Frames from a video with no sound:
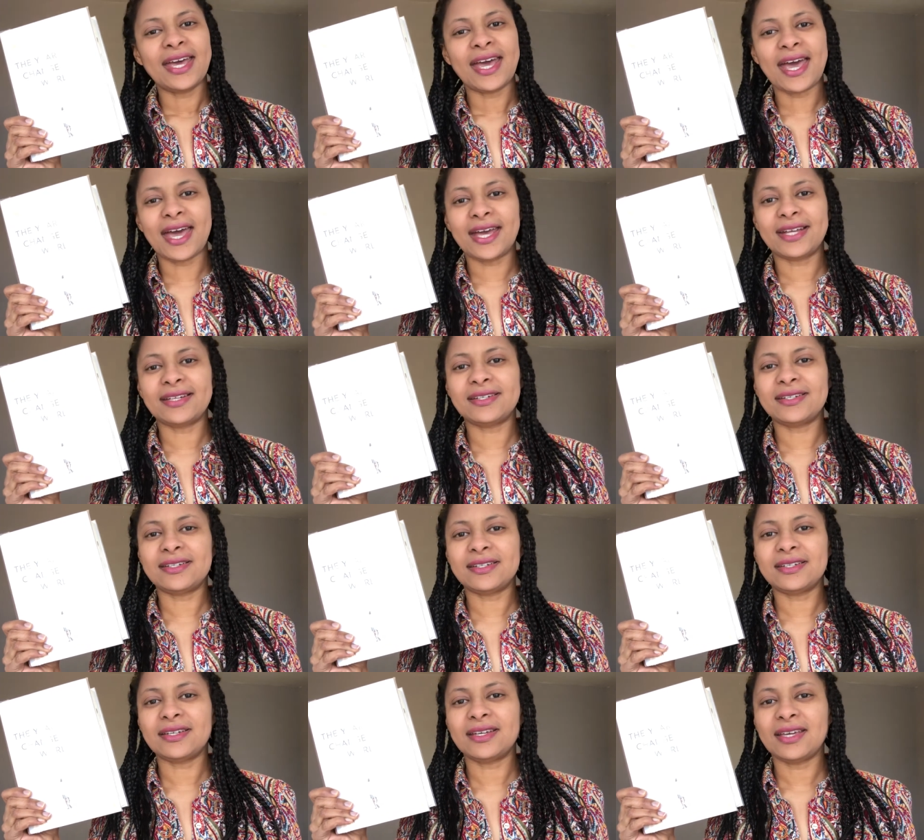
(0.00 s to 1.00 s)

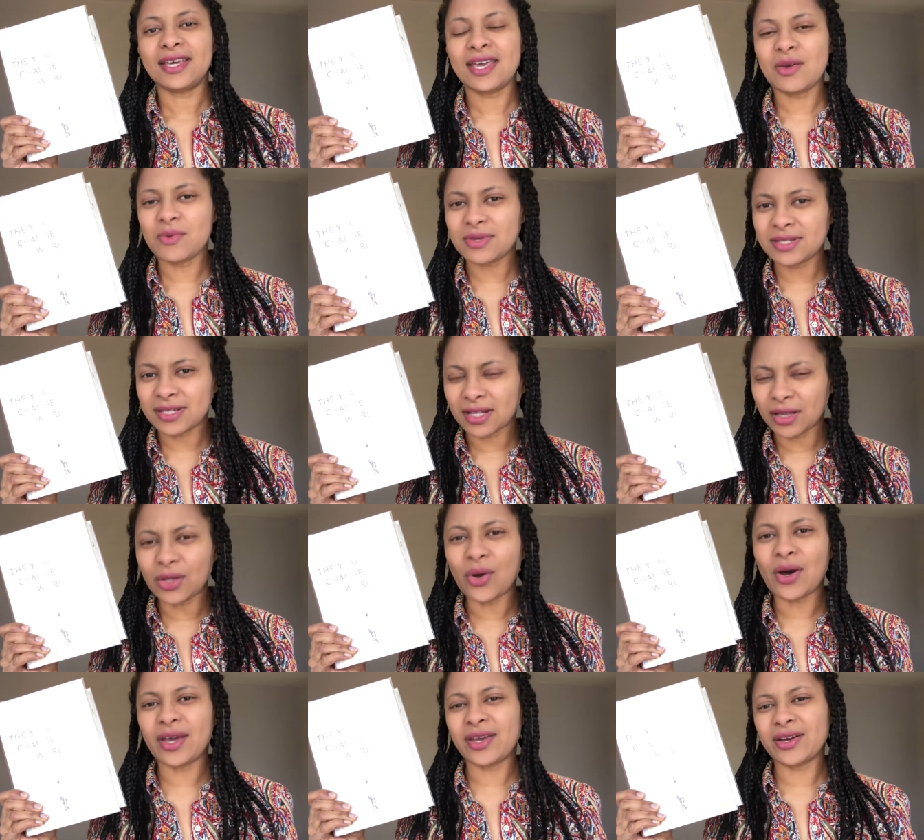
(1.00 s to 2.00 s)
and he was a
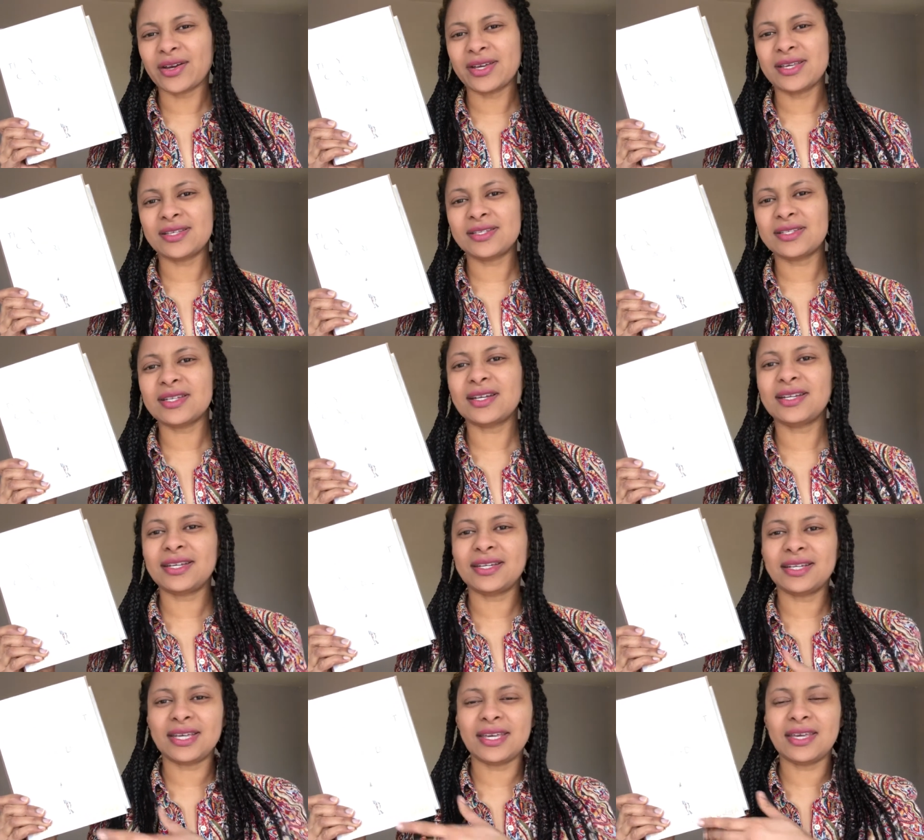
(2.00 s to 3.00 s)
lawyer, he
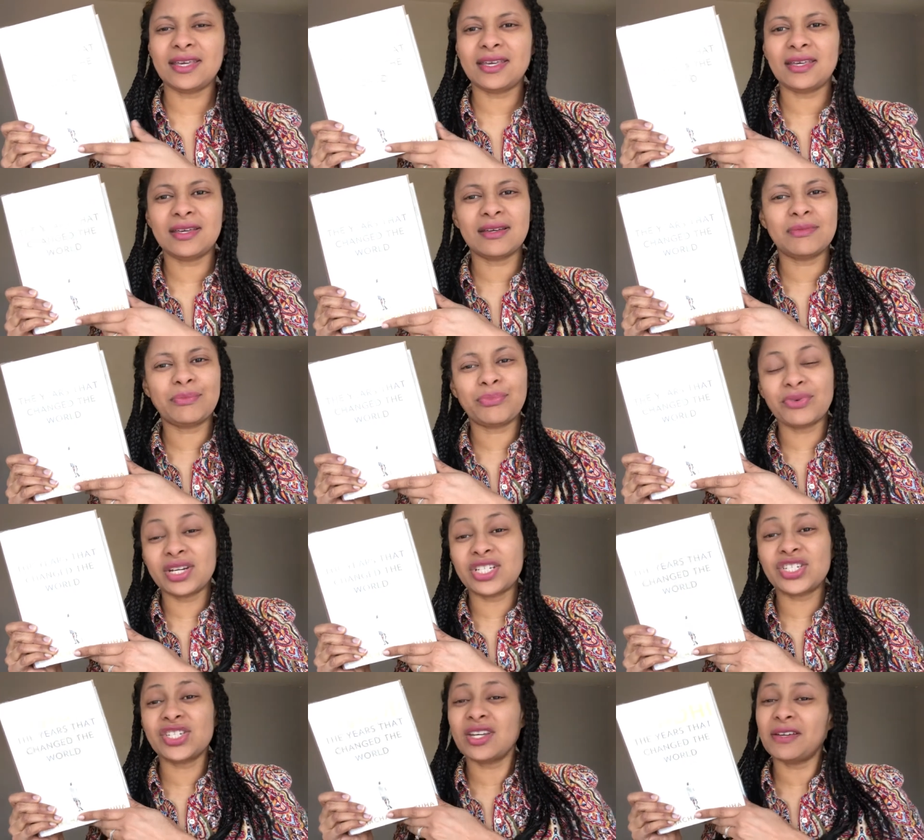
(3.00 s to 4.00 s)
studied, he
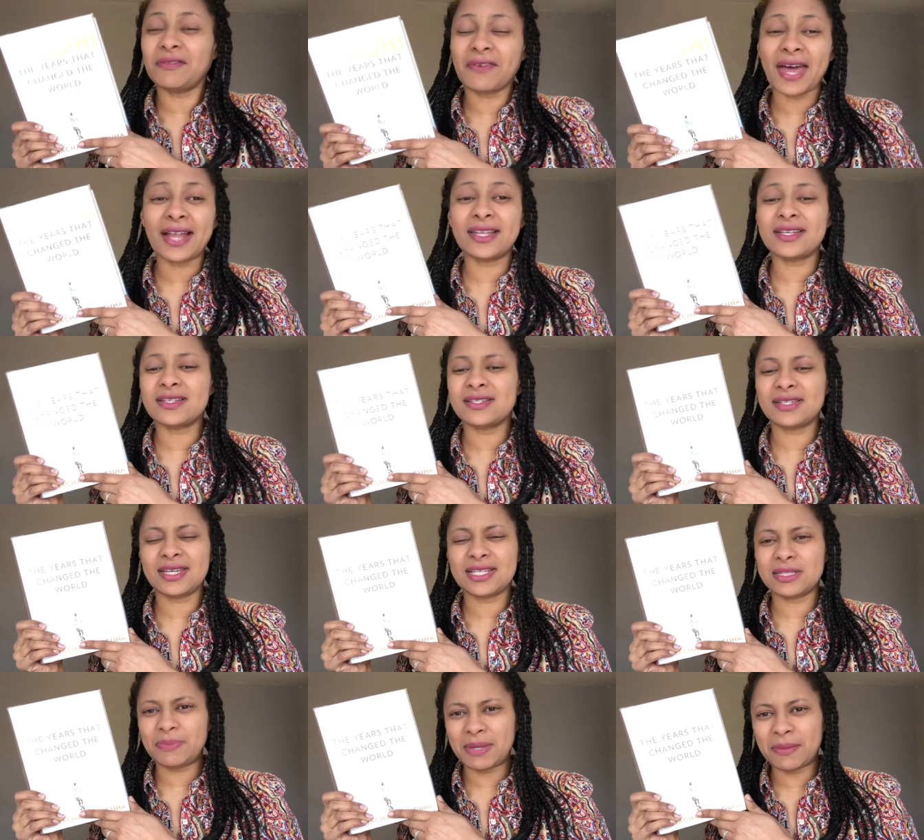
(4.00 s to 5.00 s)
preached nonviolence to
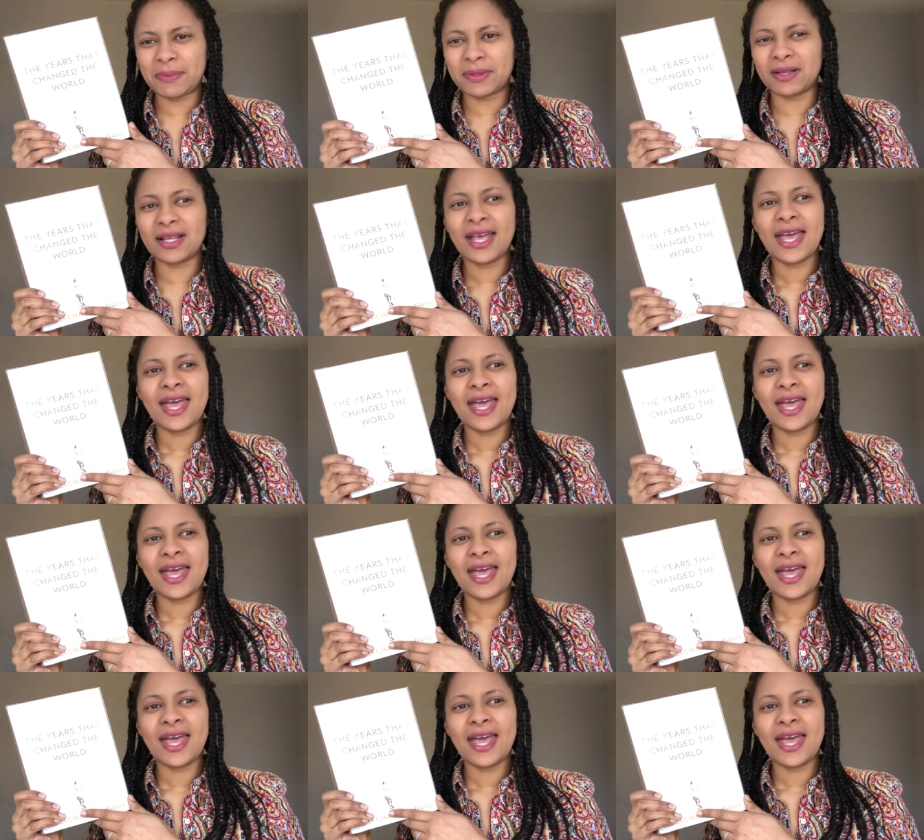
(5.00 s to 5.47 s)
his people.